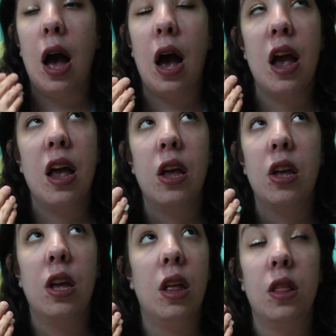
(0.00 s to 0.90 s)

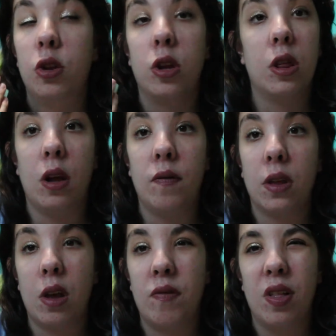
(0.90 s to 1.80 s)
I just love
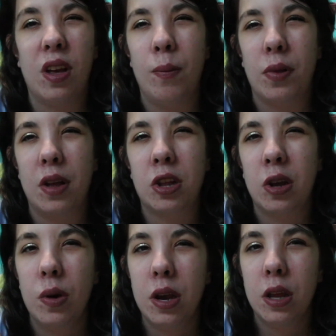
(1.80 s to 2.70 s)
this. I feel like it blends
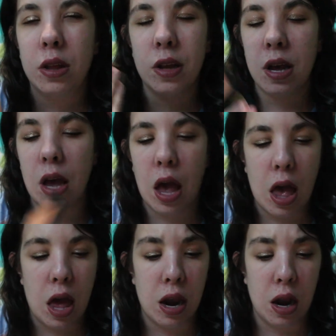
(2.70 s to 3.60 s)
so easily
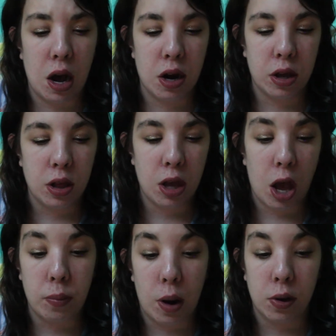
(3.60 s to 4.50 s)
and honestly
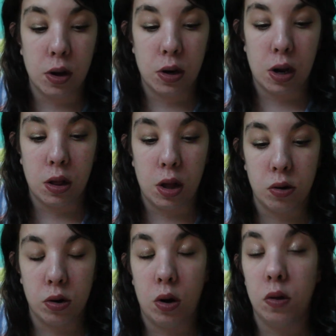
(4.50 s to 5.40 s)
I probably could
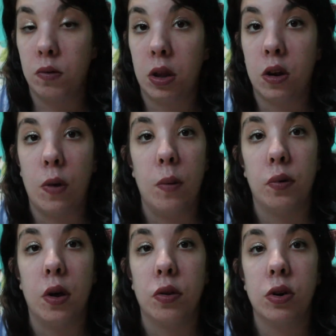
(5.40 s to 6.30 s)
declutter the rest of my
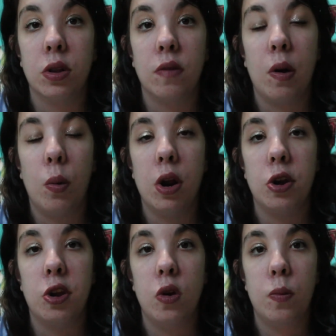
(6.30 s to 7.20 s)
bronzers if I
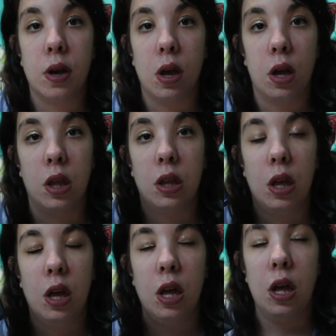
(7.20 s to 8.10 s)
wanted to because
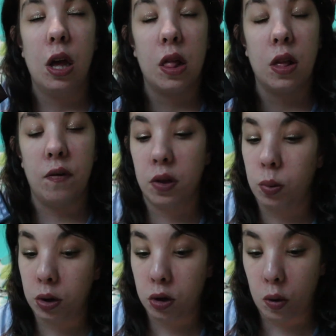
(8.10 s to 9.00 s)
I love
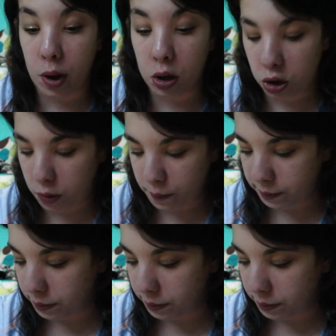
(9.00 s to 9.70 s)
this one so much